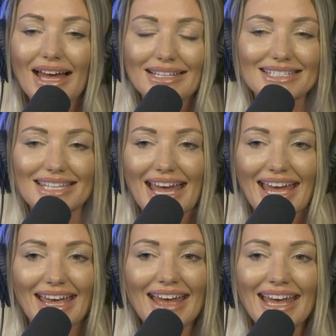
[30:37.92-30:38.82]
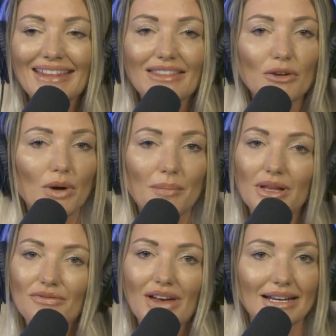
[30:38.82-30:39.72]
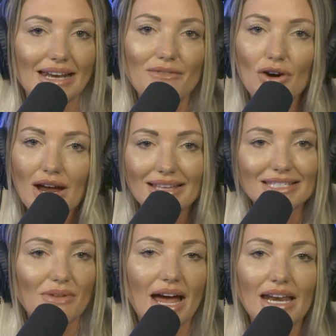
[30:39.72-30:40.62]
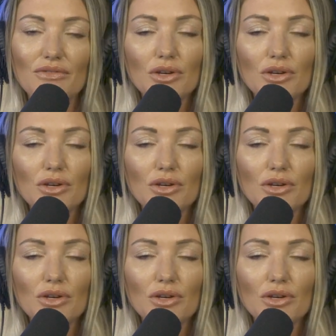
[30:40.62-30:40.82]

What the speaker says: We like to say that the ripple effect never ends, right?